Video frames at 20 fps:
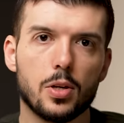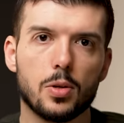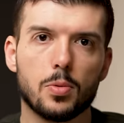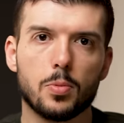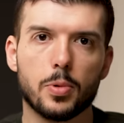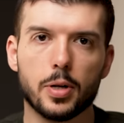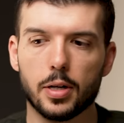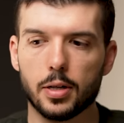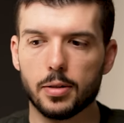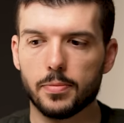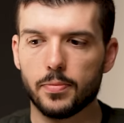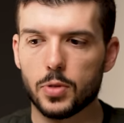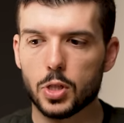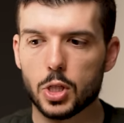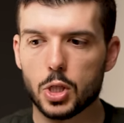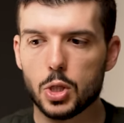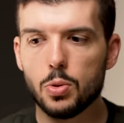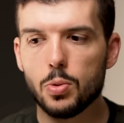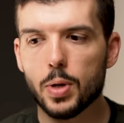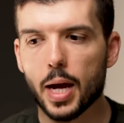where
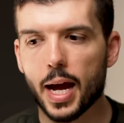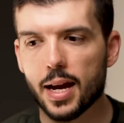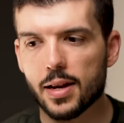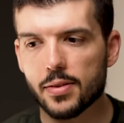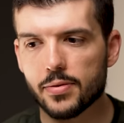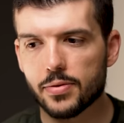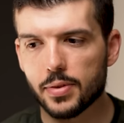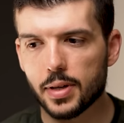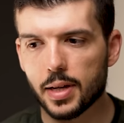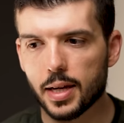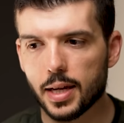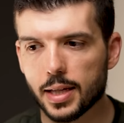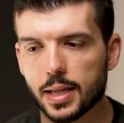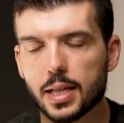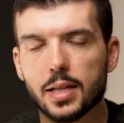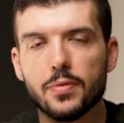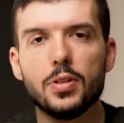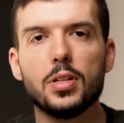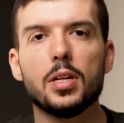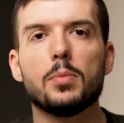you have a
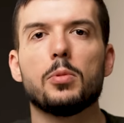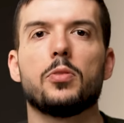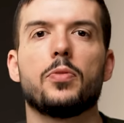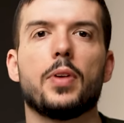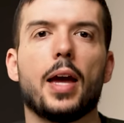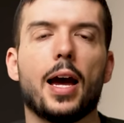given number of